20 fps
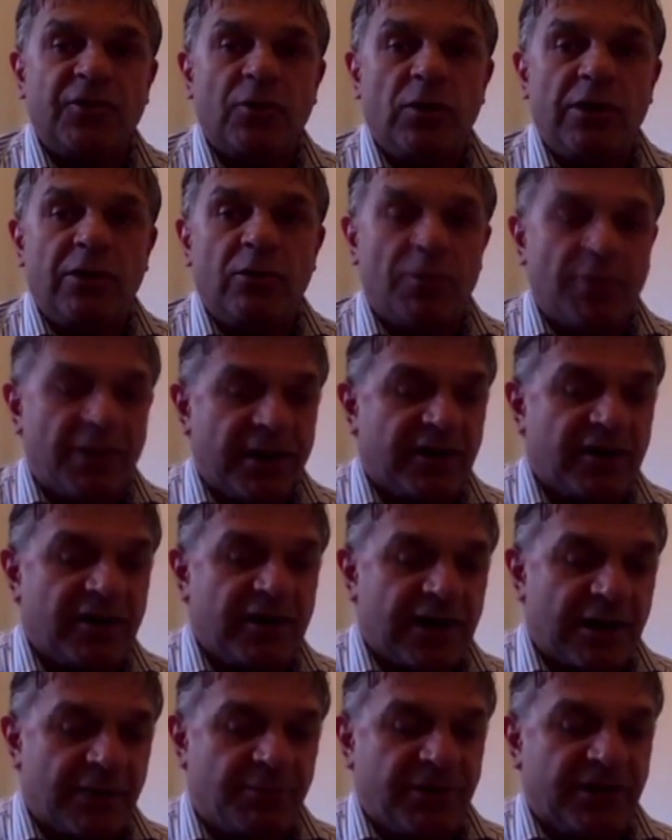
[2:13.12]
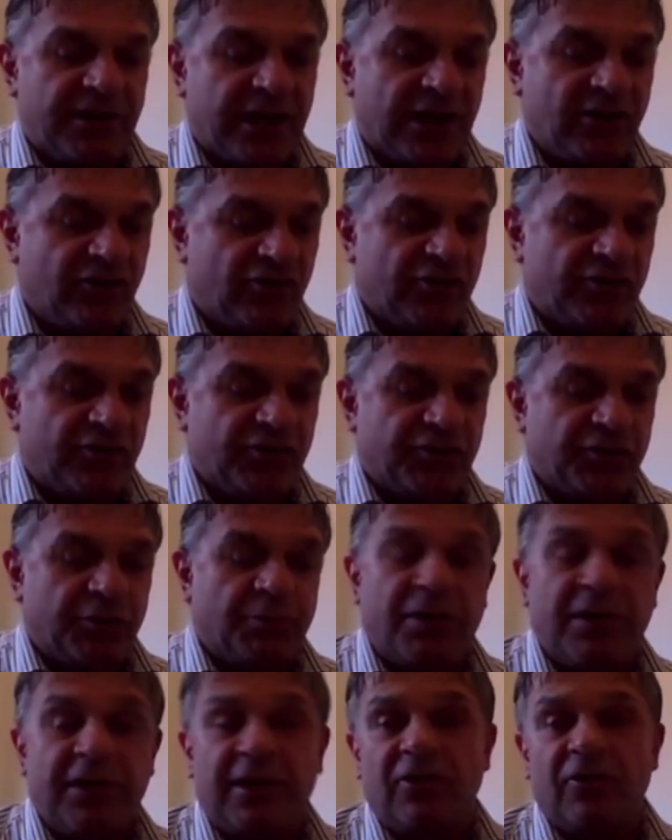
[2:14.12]
So we were making an application to
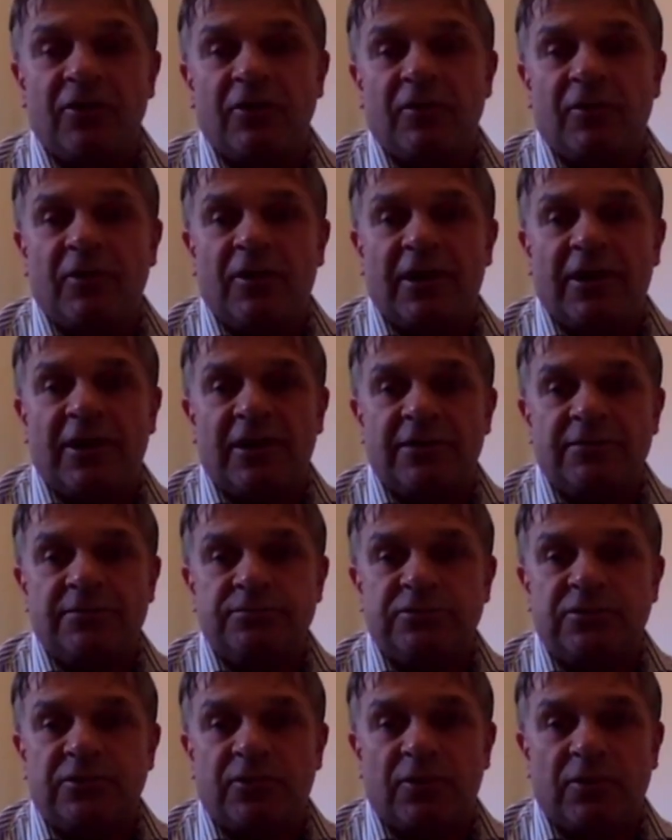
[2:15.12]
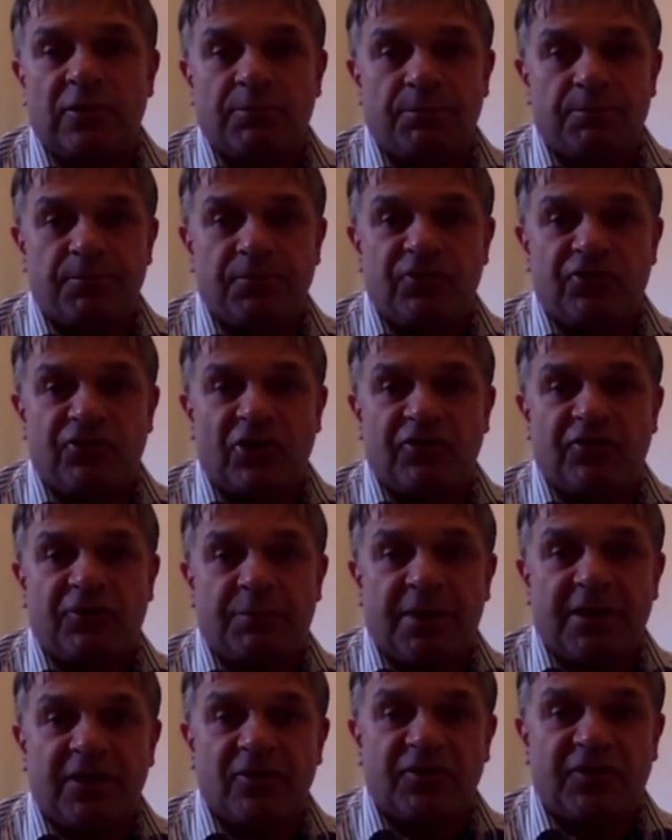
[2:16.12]
subpoena
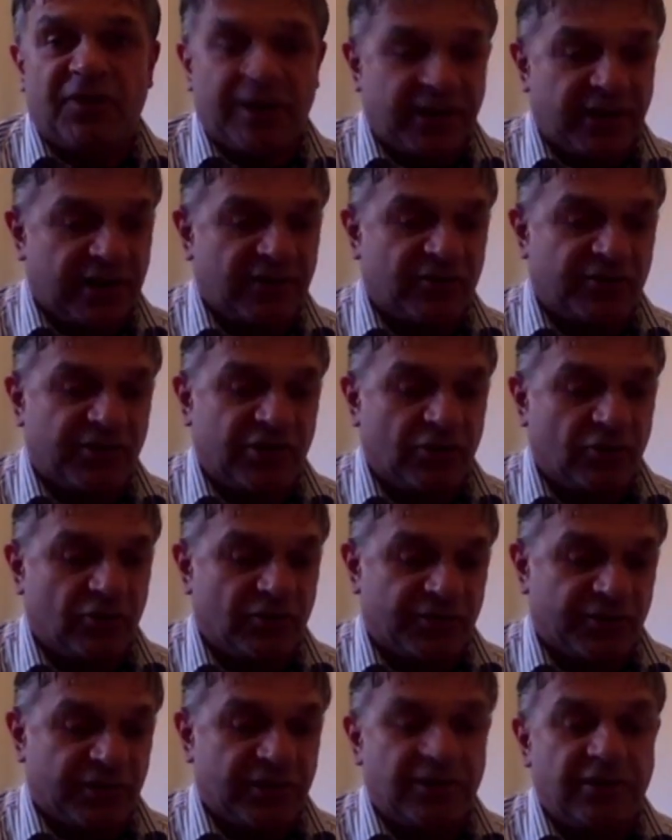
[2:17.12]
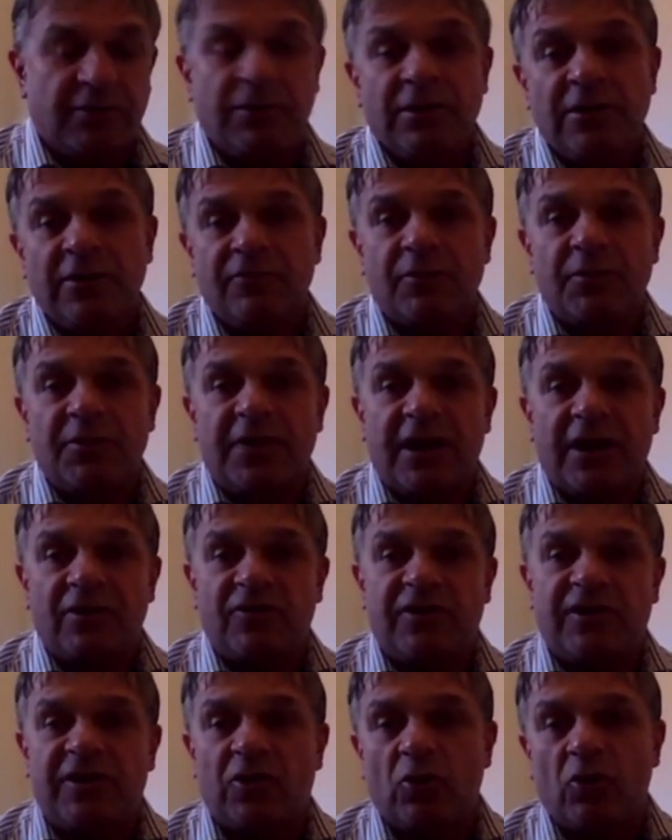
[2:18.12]
Judge Piers Higgins QC from the
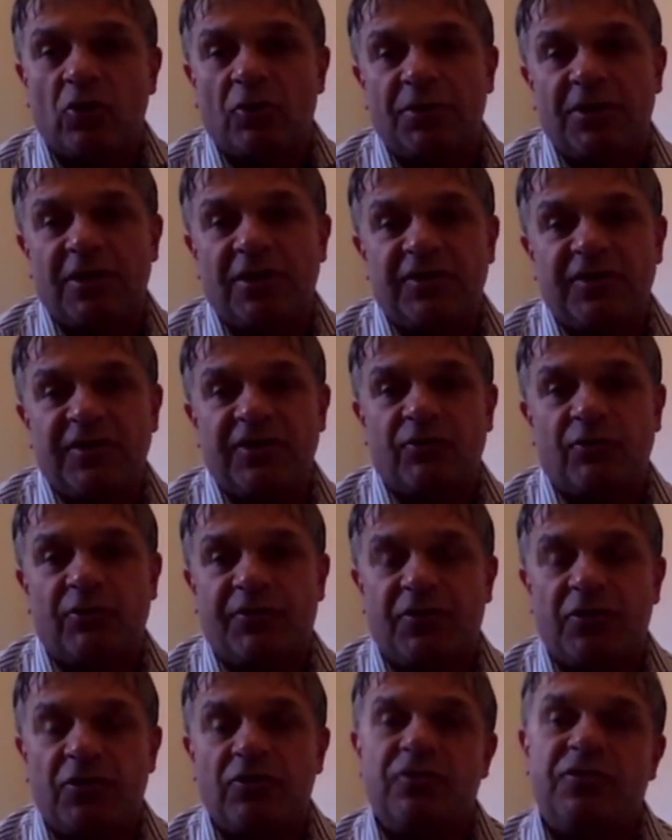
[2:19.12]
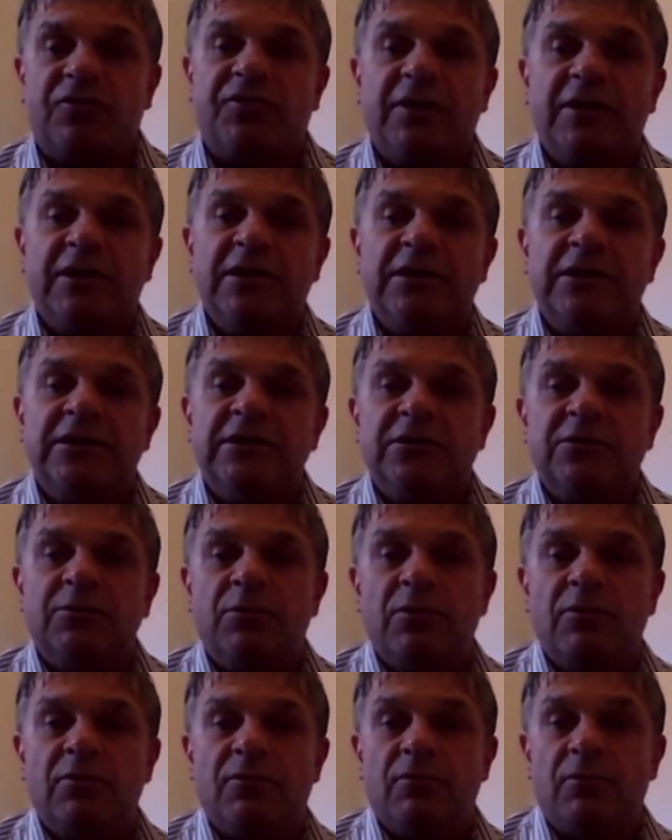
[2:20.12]
county court because he's refused
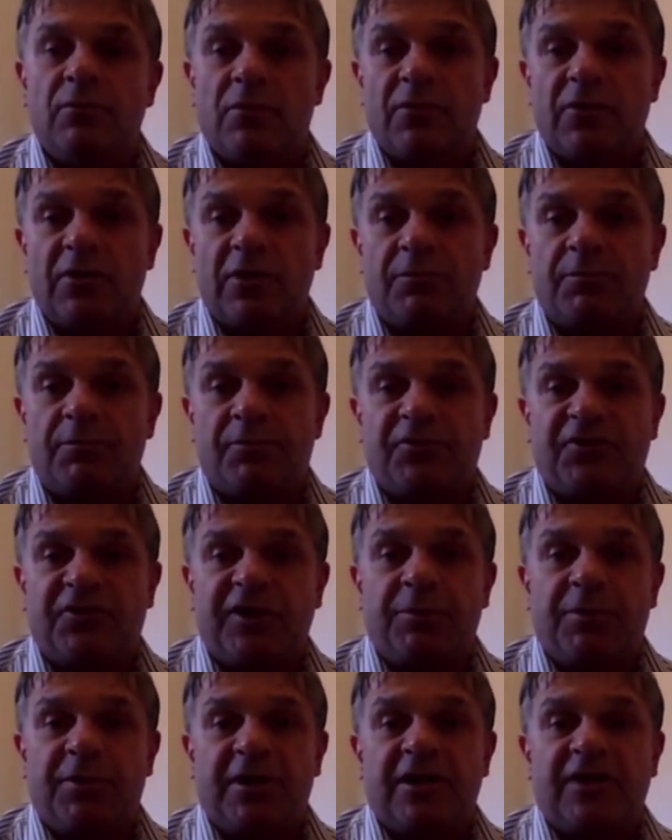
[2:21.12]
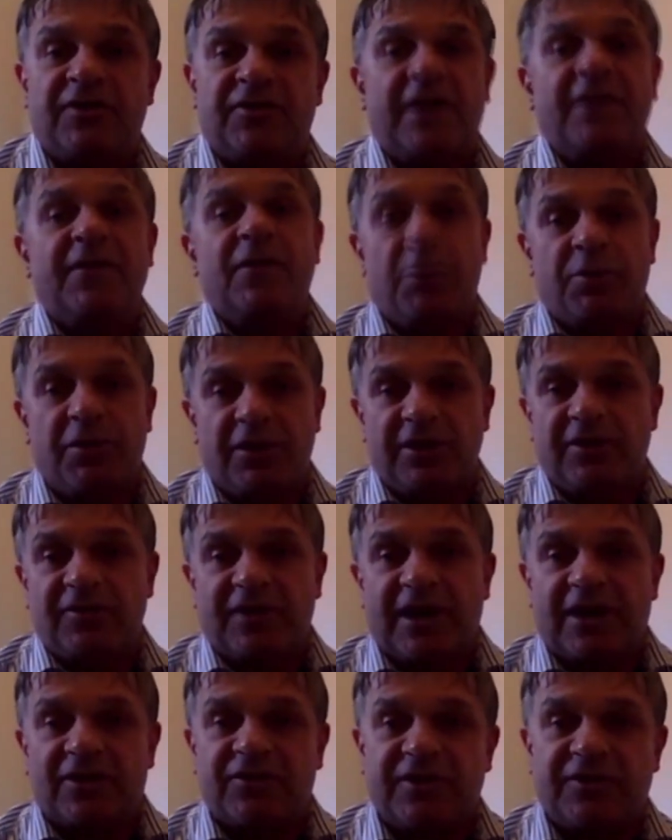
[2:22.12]
the CPS and the
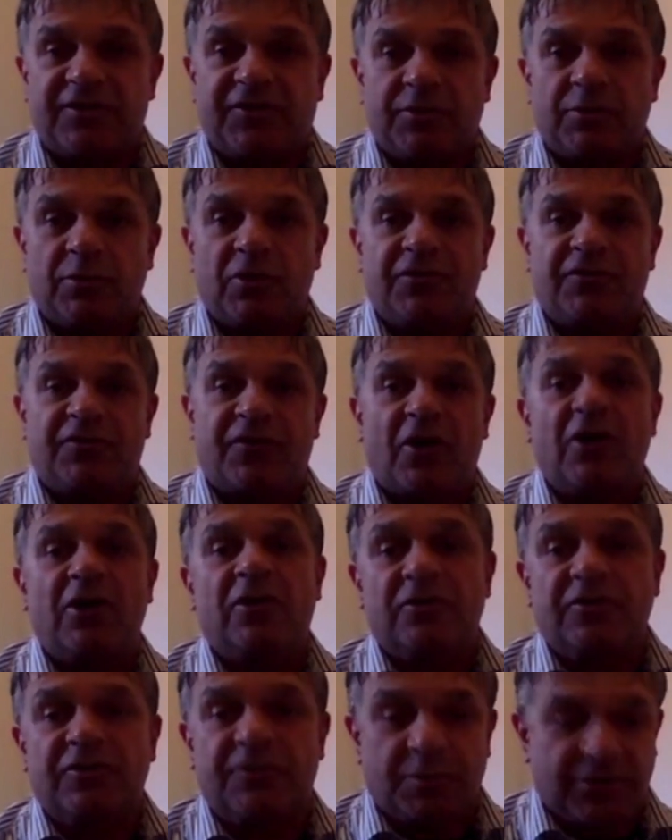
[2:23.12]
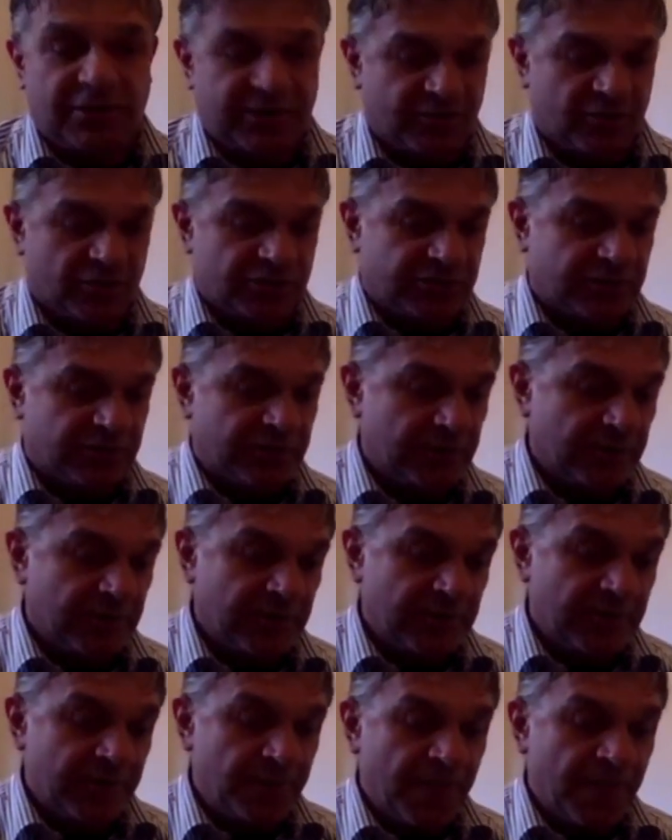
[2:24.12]
police access to my files, believe it or not.